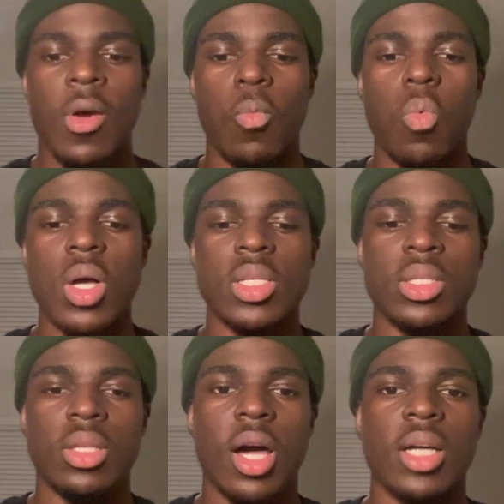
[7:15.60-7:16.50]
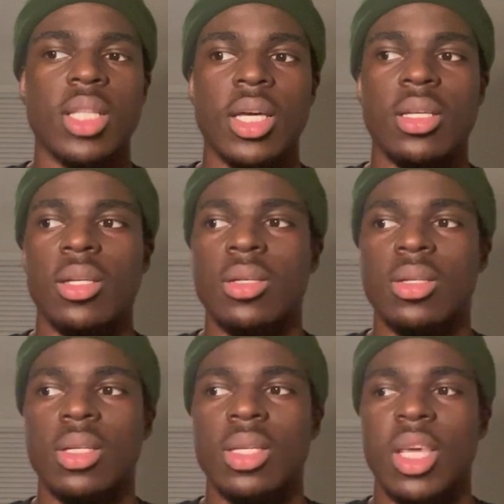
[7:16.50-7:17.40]
was not like
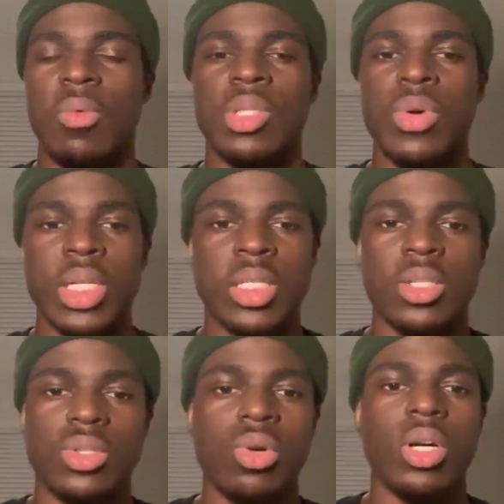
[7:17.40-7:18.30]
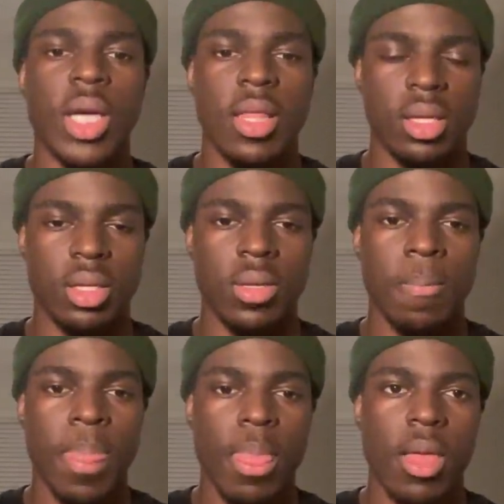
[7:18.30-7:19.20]
it was already destroyed, I think.
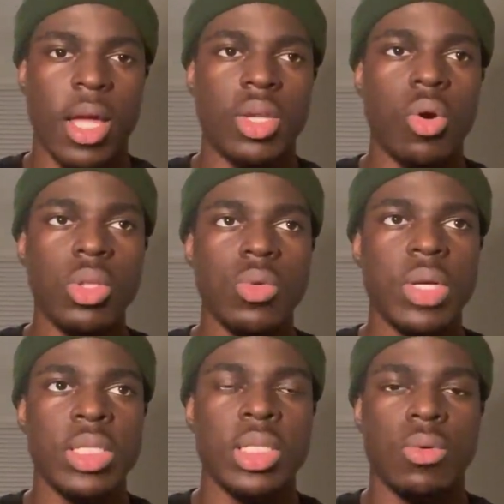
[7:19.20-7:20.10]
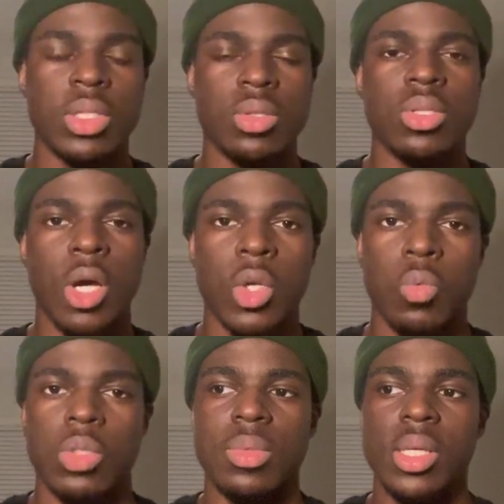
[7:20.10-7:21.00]
And the only reason they were still talking
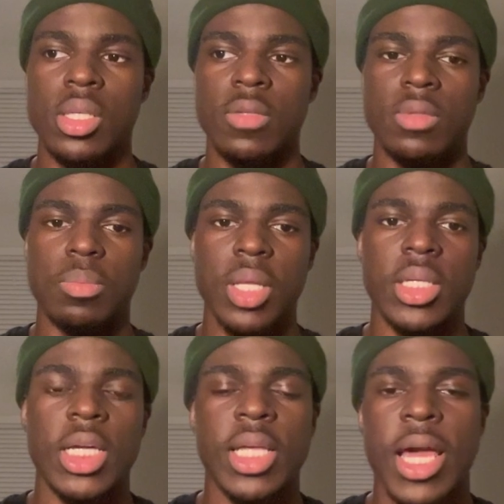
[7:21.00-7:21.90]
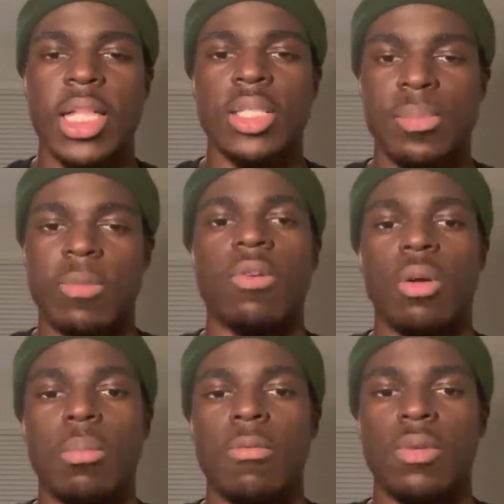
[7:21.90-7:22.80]
was because of the play that they had to
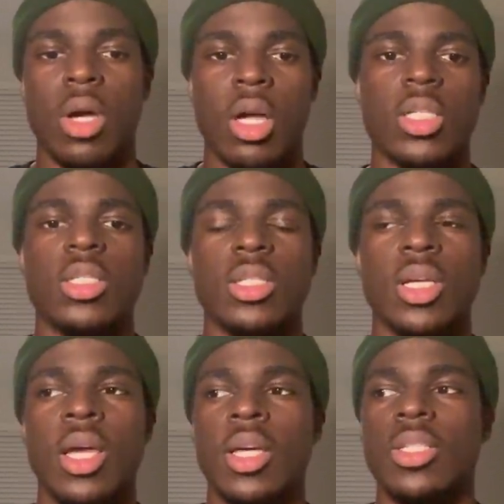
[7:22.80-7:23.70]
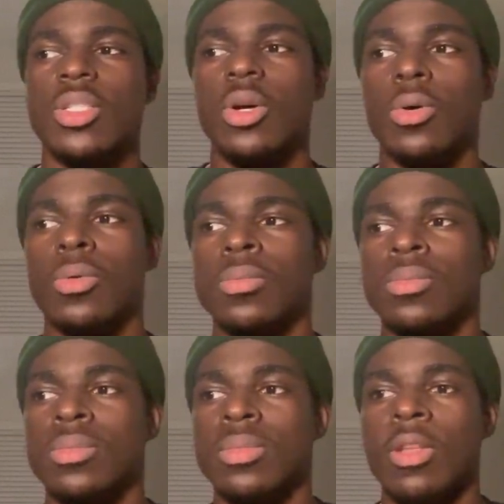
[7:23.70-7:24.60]
perform for the audience. So
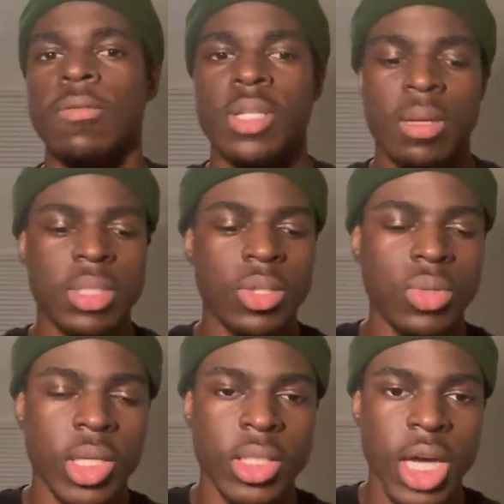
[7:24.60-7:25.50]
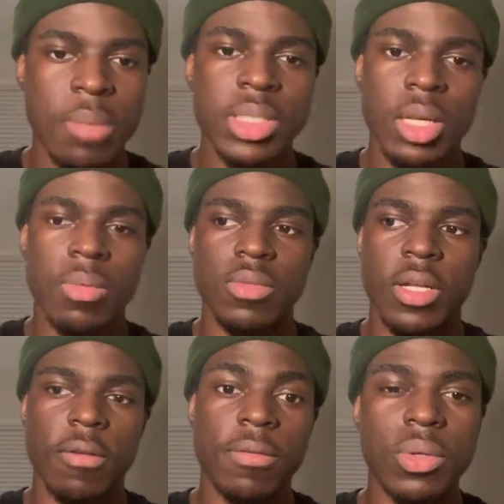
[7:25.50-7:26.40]
for them to do like a time skip of
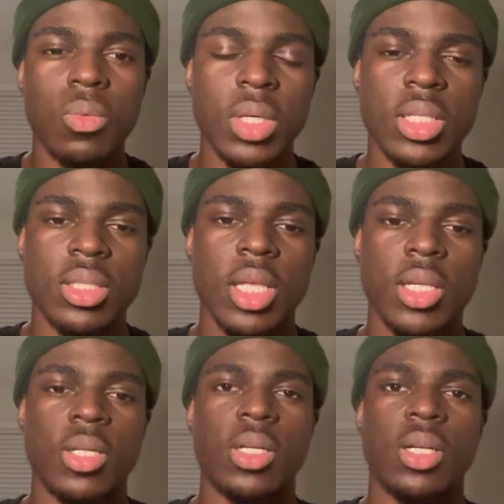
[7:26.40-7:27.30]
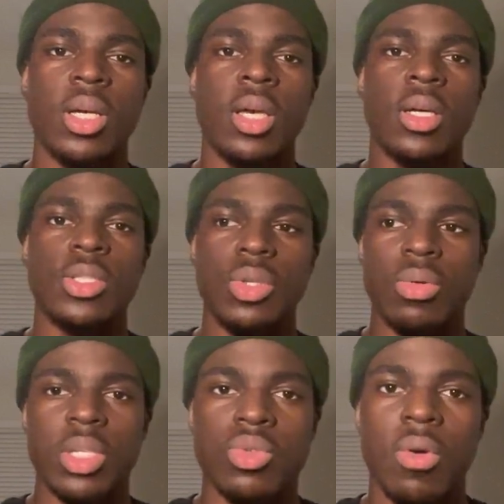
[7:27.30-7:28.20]
like a few weeks later
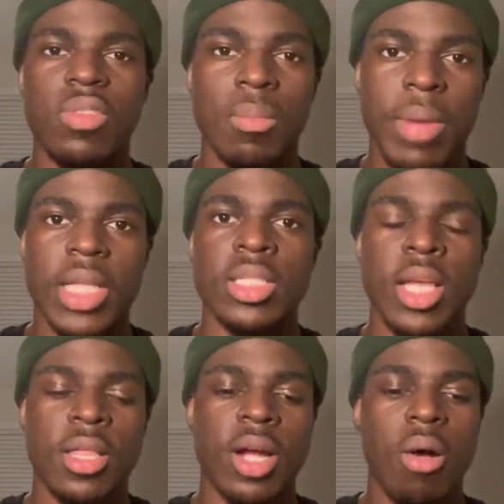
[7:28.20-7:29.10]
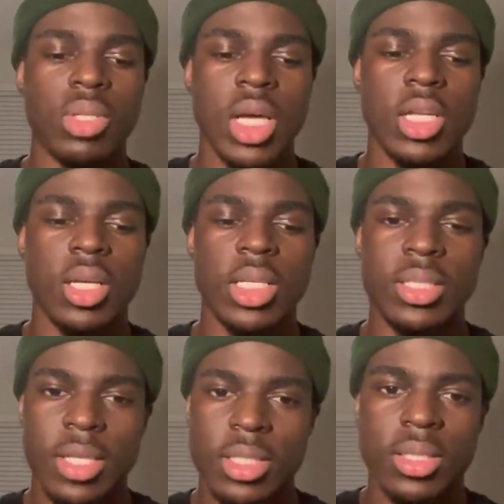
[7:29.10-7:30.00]
showing the two of them back together, I was like, is
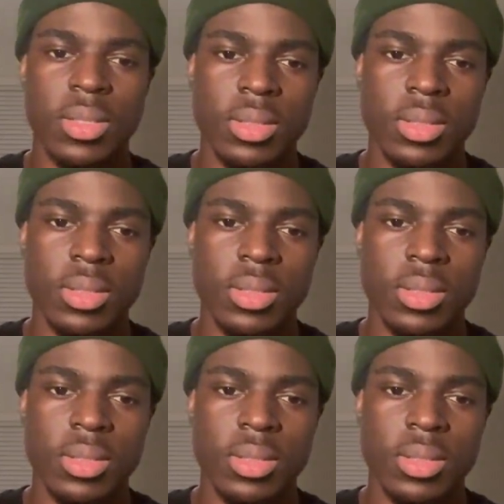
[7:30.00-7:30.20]
this